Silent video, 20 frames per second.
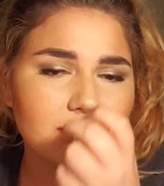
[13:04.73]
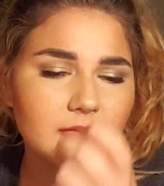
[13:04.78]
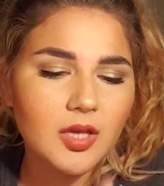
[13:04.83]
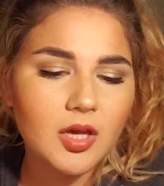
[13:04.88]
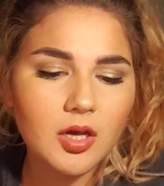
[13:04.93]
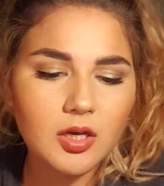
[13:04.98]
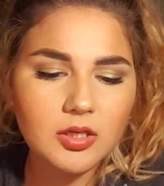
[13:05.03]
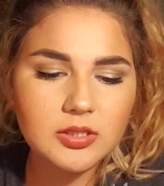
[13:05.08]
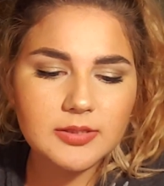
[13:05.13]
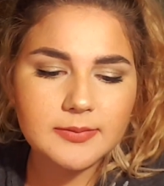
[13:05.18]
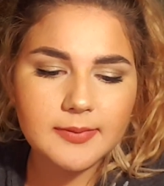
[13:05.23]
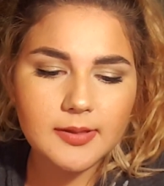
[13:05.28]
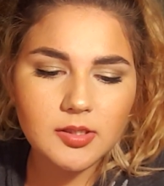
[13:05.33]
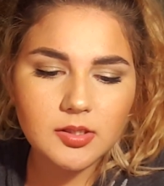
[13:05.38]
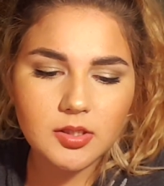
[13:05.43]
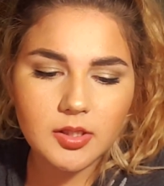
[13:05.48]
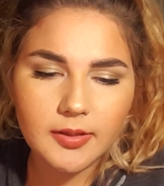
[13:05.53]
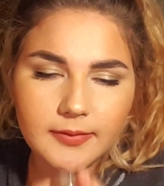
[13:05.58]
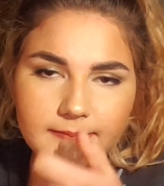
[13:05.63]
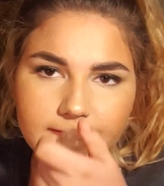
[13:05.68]
oh, it smells
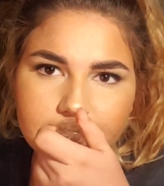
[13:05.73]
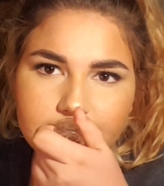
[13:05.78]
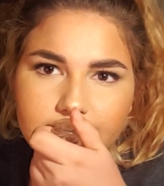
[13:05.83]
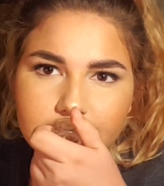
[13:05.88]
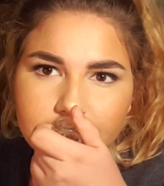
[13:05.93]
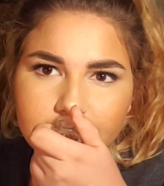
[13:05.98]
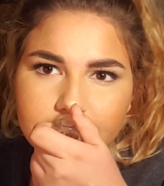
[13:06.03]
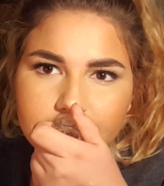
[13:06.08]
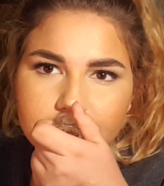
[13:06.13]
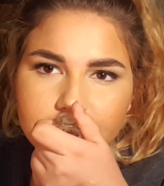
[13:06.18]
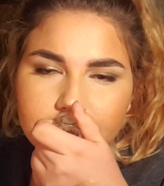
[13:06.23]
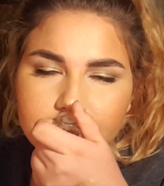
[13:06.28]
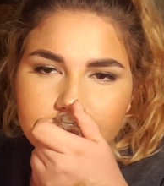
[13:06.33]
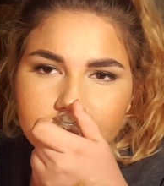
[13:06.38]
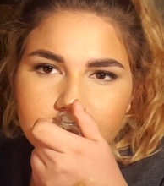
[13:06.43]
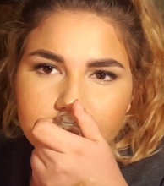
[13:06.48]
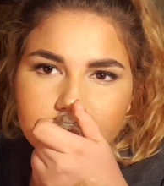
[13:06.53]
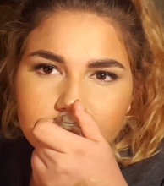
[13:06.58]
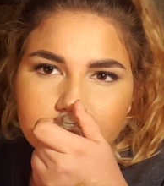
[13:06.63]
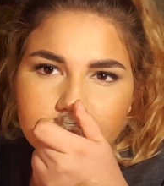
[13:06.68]
good.
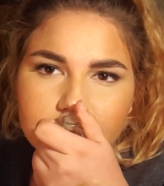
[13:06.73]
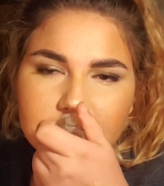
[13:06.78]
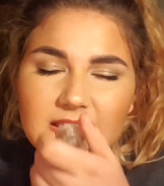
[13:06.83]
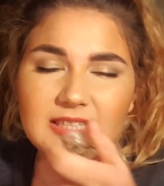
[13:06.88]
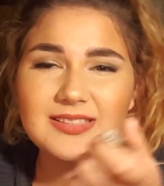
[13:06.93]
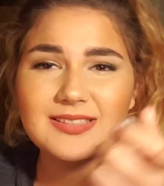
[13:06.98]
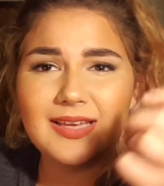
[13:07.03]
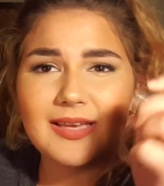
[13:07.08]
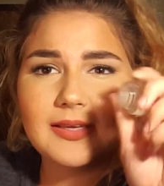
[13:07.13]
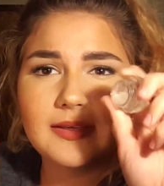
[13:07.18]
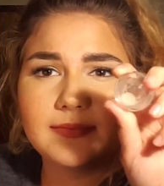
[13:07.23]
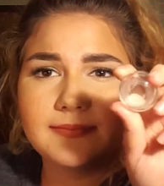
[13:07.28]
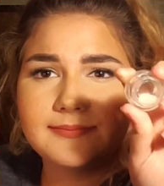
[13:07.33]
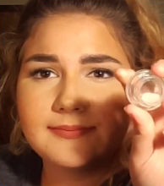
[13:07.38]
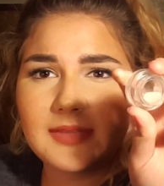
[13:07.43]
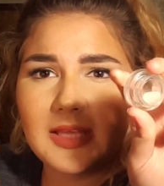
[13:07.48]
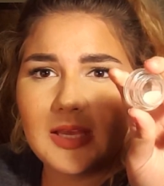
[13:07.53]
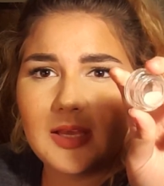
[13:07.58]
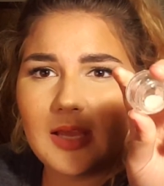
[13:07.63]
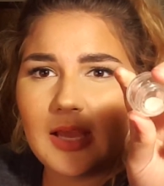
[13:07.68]
It's like,
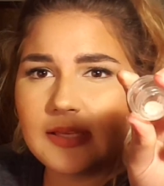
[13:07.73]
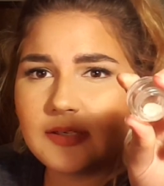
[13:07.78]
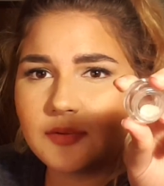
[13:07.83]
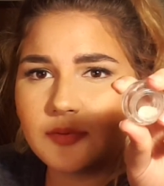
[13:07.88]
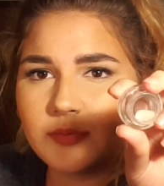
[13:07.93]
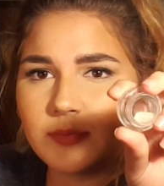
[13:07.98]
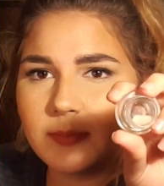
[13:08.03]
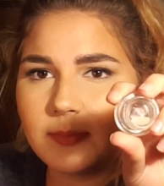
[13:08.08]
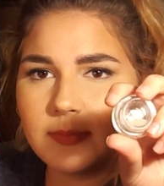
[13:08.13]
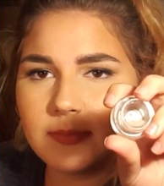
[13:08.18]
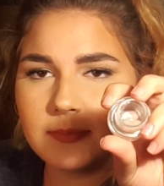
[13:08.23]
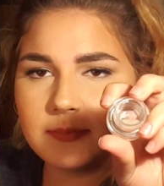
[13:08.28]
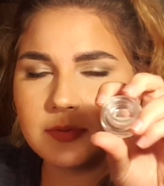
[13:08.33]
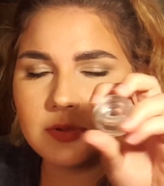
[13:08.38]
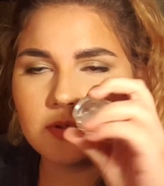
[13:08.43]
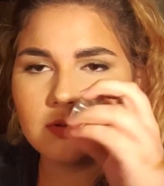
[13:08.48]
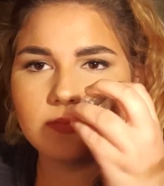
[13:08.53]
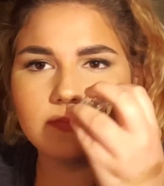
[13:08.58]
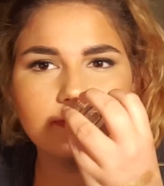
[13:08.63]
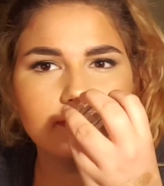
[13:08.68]
I don't
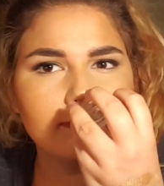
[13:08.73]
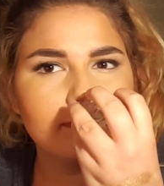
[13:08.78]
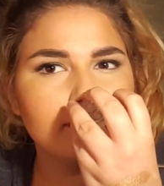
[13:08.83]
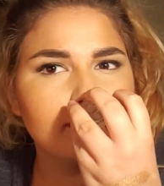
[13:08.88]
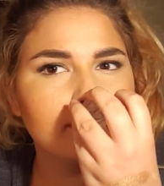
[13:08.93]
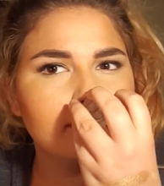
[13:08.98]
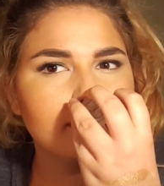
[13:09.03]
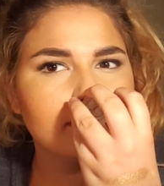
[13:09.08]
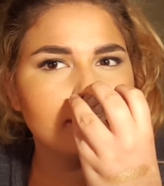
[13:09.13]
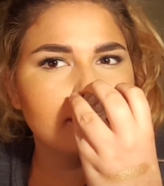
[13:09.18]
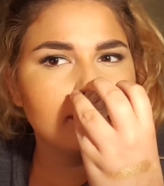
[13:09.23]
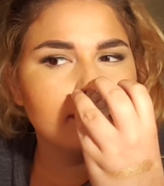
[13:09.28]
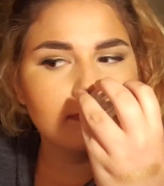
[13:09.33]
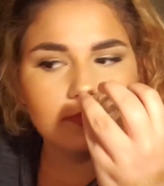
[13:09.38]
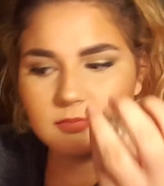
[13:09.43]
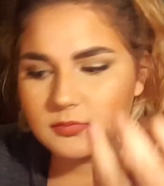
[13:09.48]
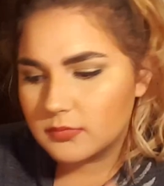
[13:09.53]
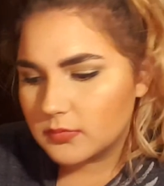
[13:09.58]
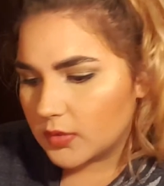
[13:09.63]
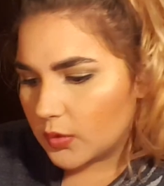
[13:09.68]
remember
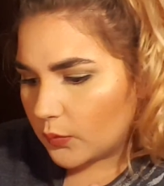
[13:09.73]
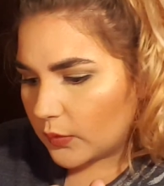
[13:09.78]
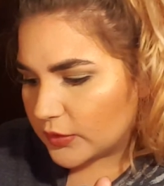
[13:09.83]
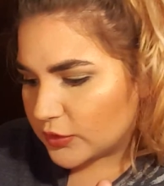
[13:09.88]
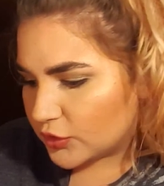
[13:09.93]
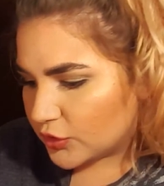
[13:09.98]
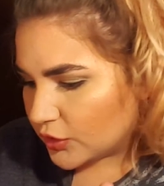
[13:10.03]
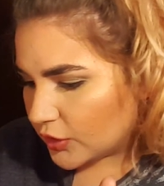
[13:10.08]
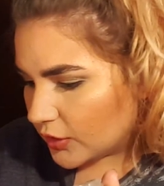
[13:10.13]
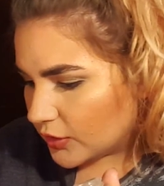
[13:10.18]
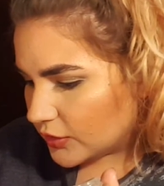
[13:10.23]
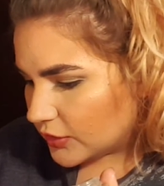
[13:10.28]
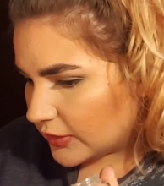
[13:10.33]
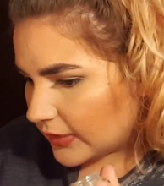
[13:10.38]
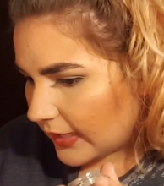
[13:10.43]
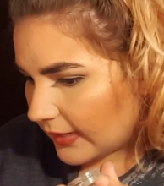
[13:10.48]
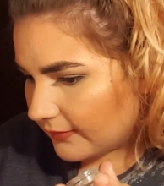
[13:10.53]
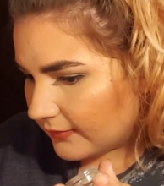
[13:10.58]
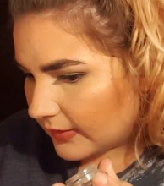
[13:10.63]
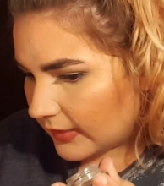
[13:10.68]
what church
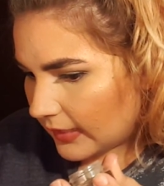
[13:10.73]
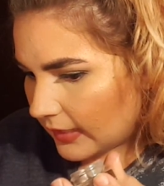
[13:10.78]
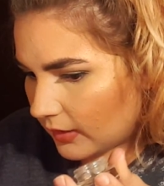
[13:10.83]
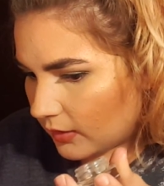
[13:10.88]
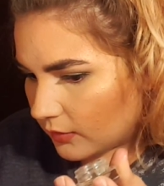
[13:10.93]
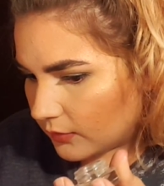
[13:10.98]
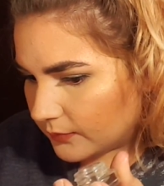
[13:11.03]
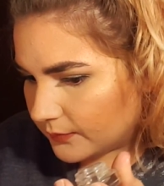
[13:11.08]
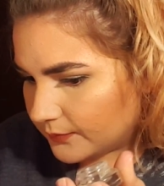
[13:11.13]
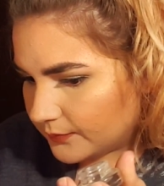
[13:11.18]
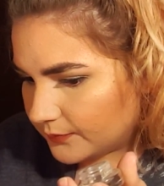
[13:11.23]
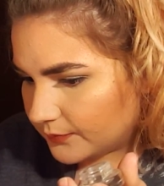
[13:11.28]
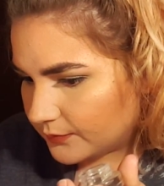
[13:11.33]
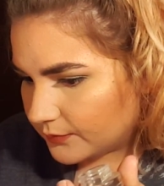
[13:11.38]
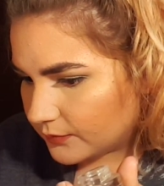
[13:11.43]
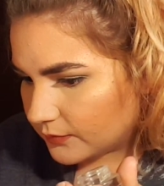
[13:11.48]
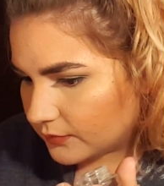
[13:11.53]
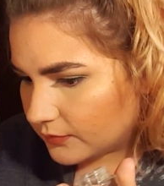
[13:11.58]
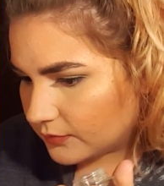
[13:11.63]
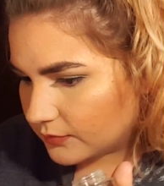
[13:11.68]
gave it out.
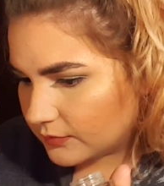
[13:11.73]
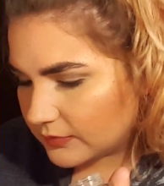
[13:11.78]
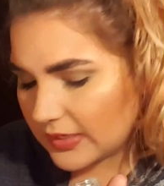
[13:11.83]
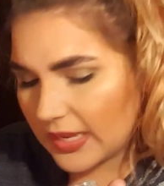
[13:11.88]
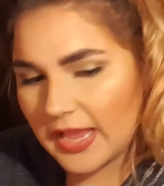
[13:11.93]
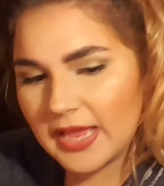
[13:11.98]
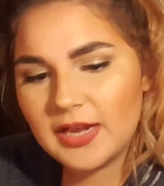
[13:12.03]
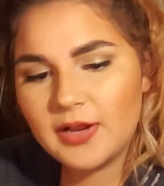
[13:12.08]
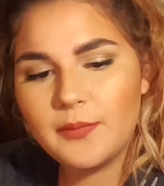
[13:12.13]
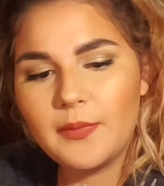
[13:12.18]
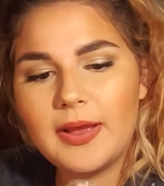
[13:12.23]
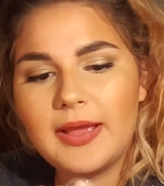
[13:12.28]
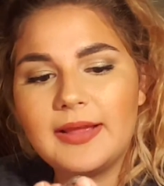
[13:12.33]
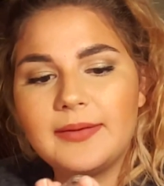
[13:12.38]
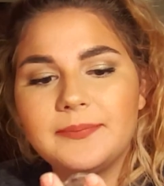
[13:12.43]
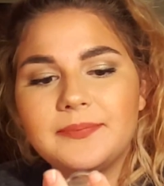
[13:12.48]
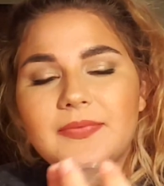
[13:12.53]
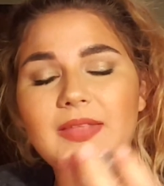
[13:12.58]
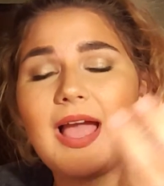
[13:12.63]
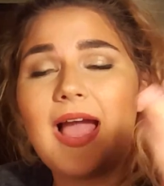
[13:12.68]
Anyway,
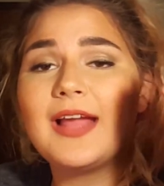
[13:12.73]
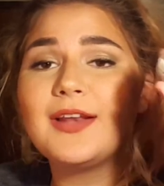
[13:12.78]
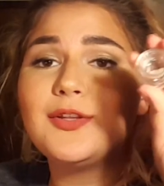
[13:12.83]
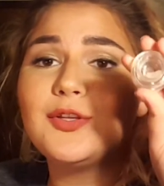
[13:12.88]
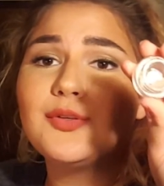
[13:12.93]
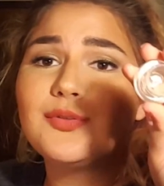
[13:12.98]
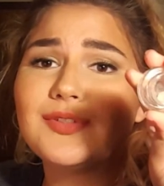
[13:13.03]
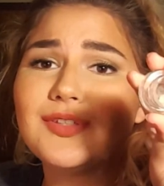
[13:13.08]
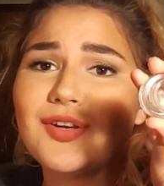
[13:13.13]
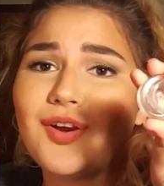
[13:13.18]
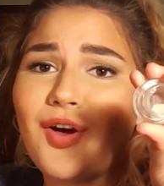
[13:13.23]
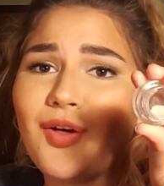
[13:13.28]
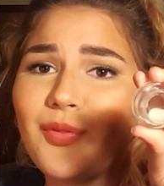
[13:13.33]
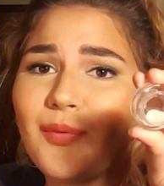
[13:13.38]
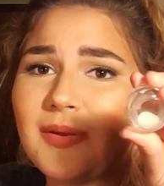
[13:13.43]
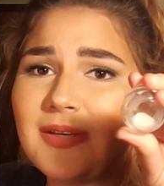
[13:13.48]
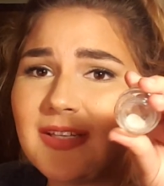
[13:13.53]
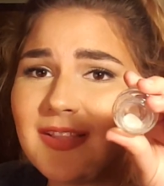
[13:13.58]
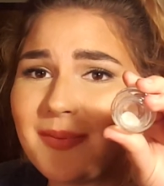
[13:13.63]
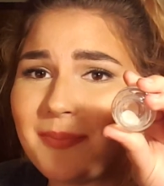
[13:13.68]
I'd used it all the
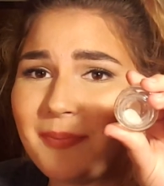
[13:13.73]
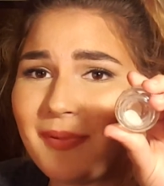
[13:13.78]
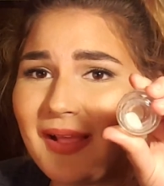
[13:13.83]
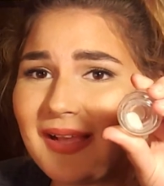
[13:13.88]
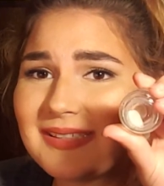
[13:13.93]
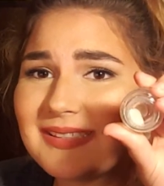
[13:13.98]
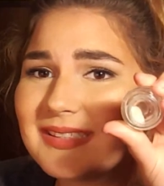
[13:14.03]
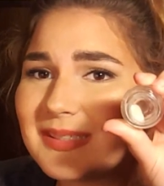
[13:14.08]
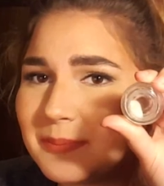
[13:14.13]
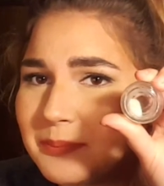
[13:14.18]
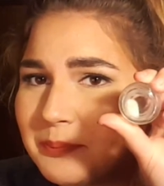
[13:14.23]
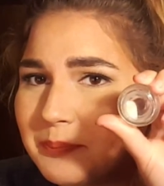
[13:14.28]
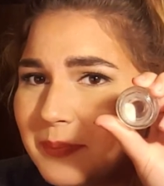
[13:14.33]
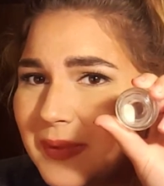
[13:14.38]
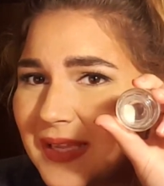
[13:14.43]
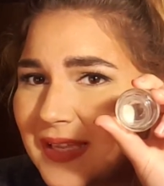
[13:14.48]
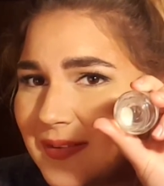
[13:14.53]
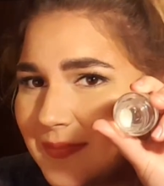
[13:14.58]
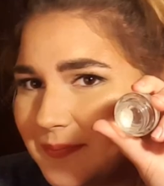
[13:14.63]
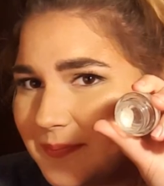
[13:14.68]
way to the plastic
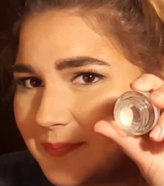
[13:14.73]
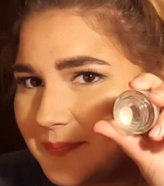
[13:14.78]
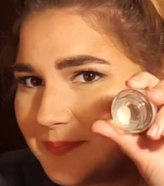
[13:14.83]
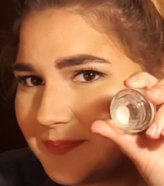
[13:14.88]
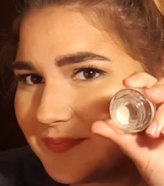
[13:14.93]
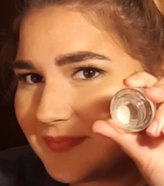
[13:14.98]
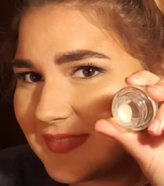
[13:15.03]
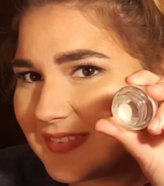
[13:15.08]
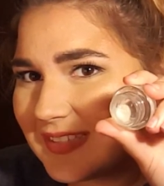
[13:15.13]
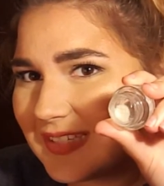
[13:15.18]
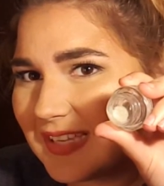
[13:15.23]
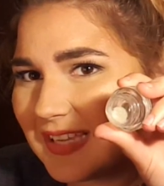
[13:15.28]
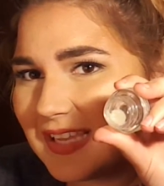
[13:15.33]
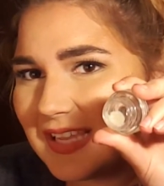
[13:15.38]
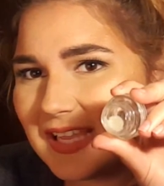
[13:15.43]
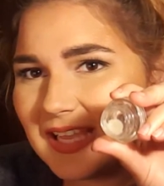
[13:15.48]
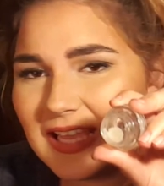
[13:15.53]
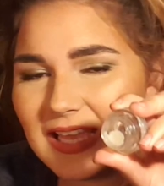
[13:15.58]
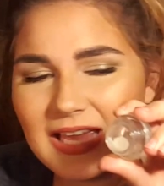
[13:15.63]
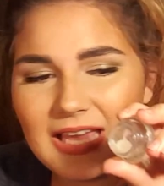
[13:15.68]
bit,
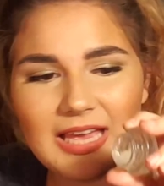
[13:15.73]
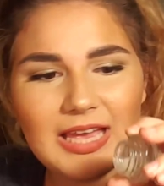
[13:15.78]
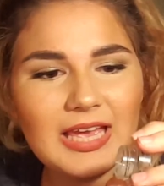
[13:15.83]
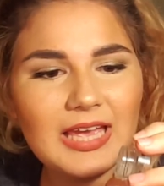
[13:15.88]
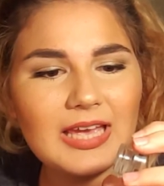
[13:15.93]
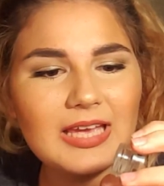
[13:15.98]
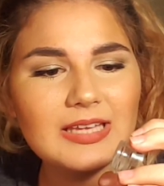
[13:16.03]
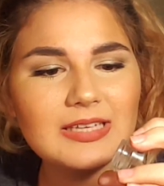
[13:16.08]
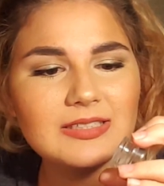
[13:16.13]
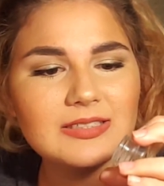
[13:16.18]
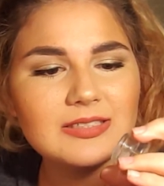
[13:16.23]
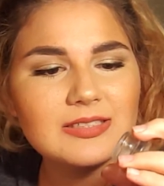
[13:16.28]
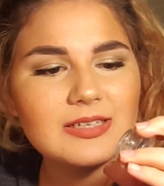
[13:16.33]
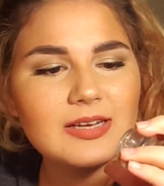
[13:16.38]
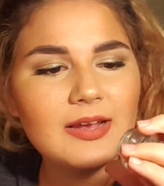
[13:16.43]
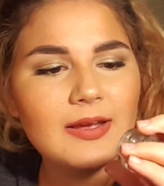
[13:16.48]
and